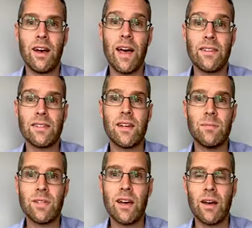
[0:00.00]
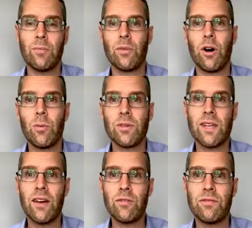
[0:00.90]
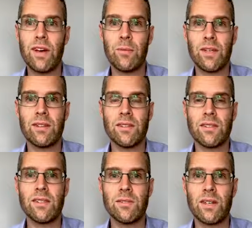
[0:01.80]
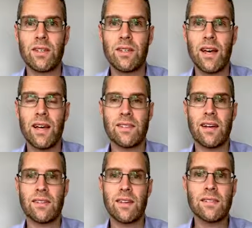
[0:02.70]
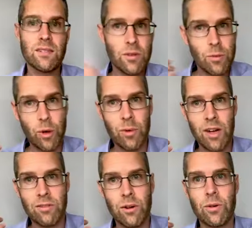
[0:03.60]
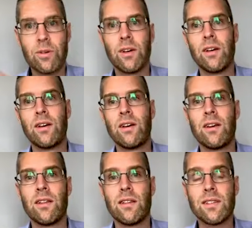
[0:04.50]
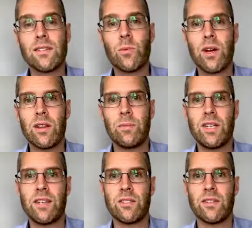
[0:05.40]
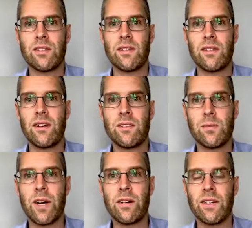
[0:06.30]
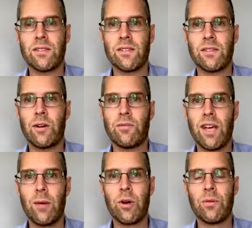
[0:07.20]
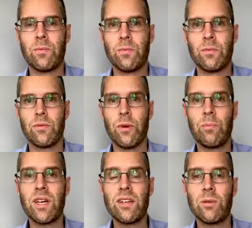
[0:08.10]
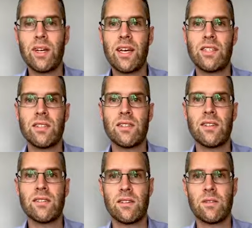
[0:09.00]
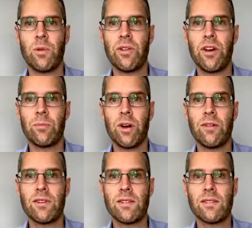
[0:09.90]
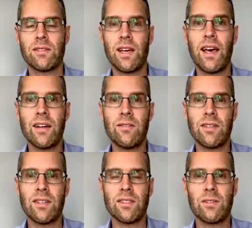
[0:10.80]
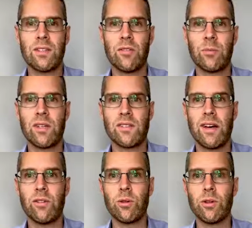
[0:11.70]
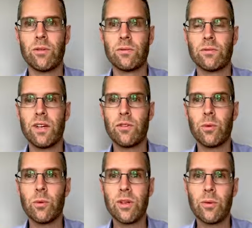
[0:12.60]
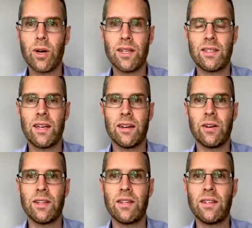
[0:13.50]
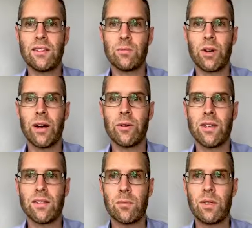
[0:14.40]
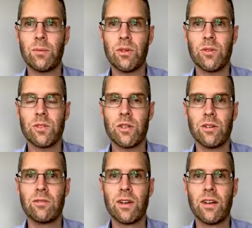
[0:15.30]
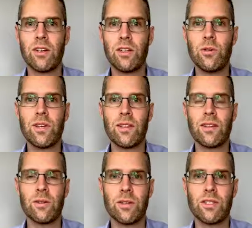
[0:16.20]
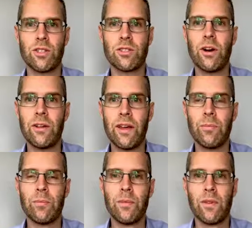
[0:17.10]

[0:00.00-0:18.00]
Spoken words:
At the same time, almost every family in this district has access to a mobile phone. This is one of the potentials that inspired us to start Viamo. From big UN agencies to small nonprofits, and even the district government of Sabalugu, if you really wanted data on the needs and priorities of the people you serve, you can literally just call them.